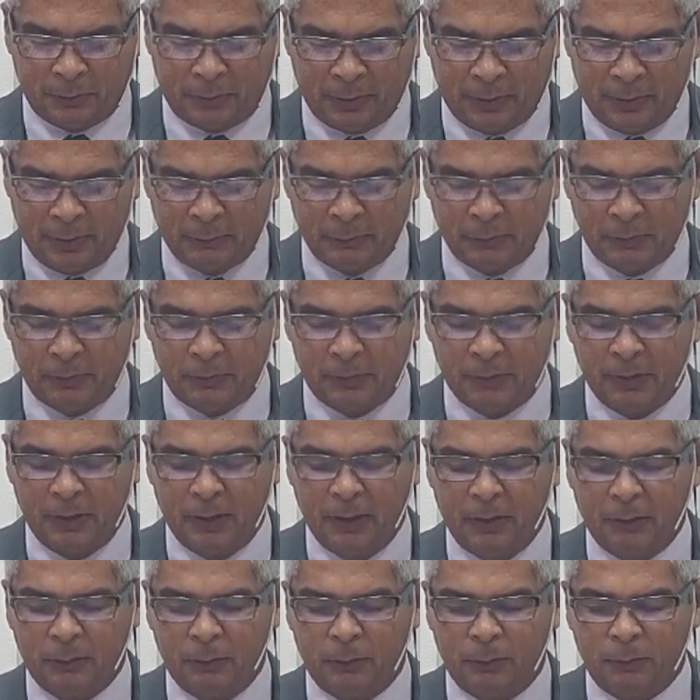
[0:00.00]
to your sanctuary
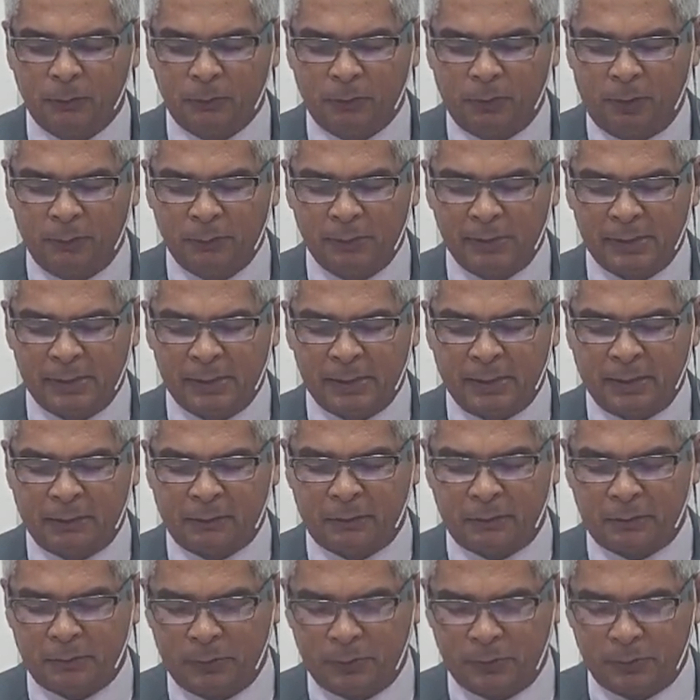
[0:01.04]
tonight. We
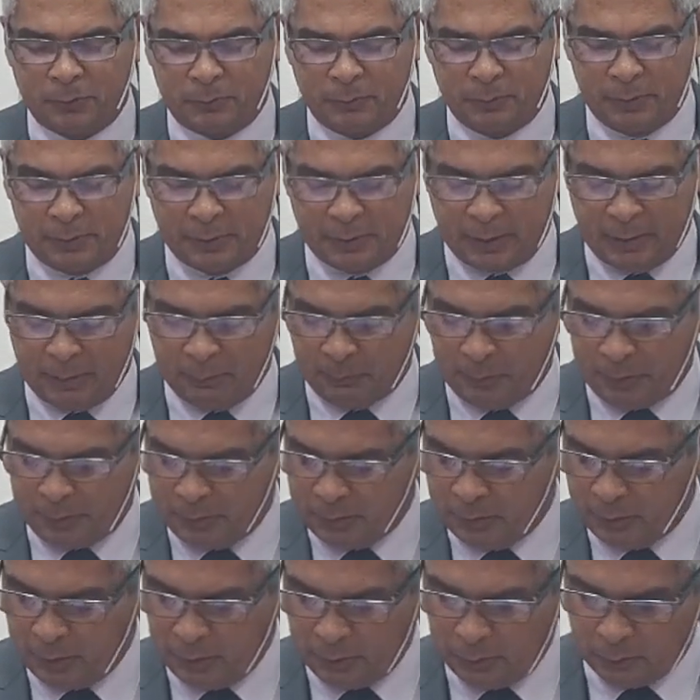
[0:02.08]
pray in the holy name
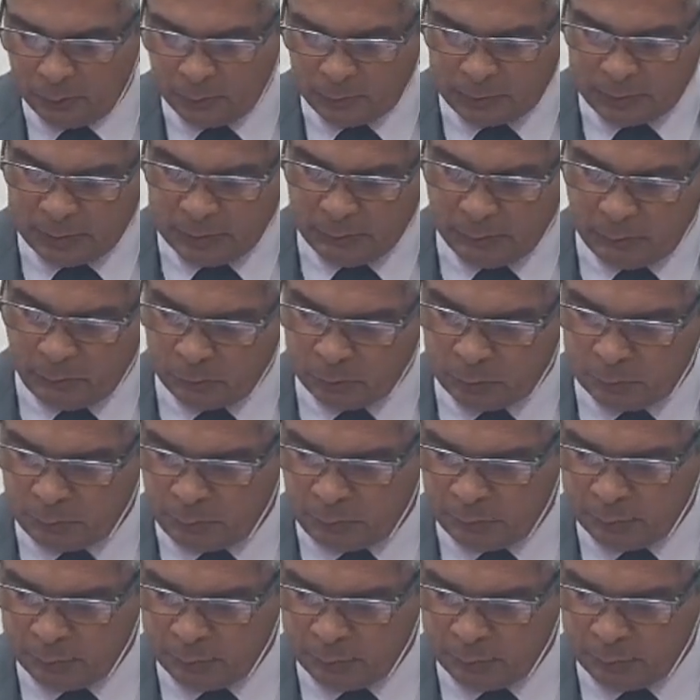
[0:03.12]
of Jesus. Amen.